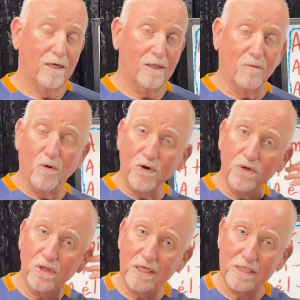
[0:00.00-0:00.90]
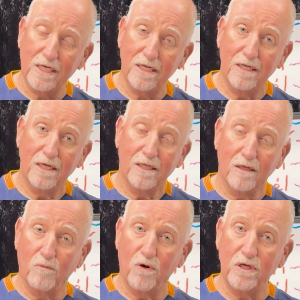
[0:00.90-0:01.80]
the more you listen, the
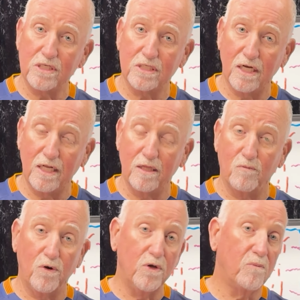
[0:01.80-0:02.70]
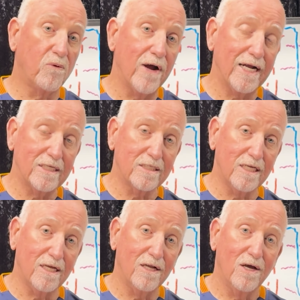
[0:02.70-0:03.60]
more you study, the more you practice
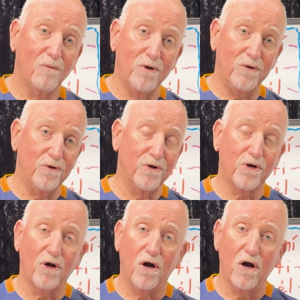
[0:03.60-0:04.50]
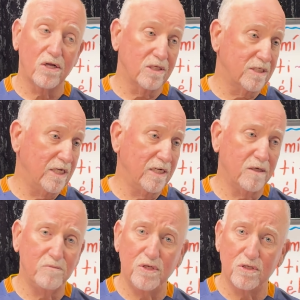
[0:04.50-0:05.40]
it when you're in your car, listening to
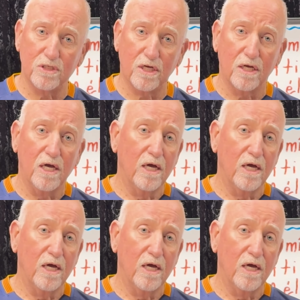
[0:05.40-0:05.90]
music,